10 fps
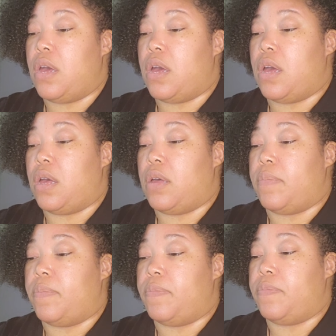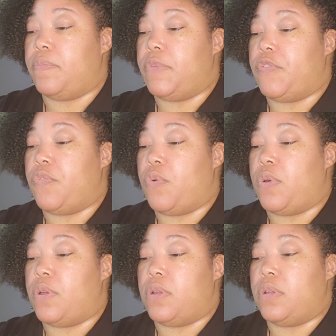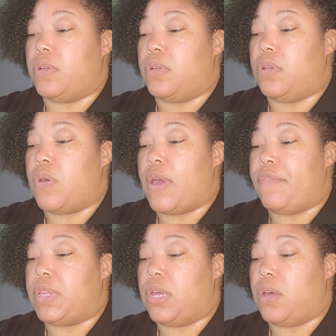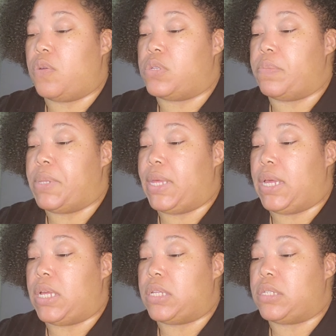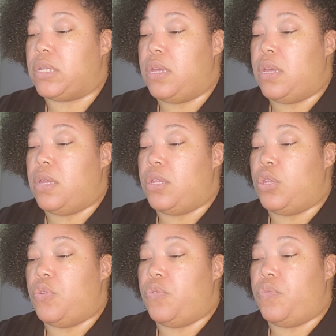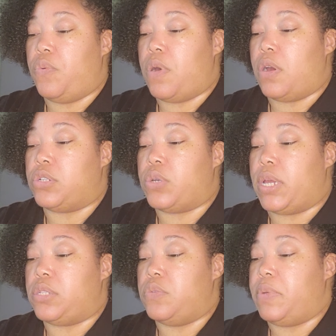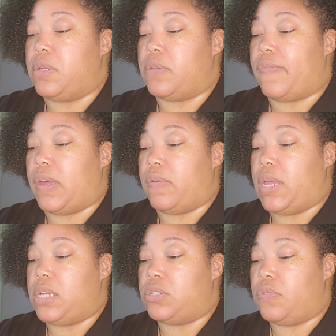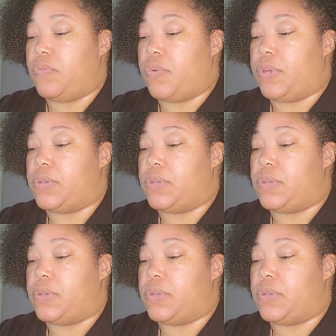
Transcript: um, before, you know, everything goes ablaze. You are trying to build a foundation for